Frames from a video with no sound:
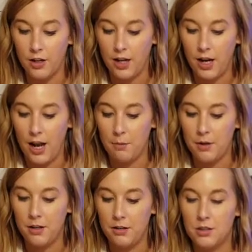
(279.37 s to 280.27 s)
did
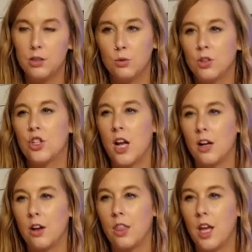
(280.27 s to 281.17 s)
happen. So we'll check
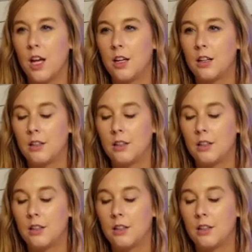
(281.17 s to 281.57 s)
on that.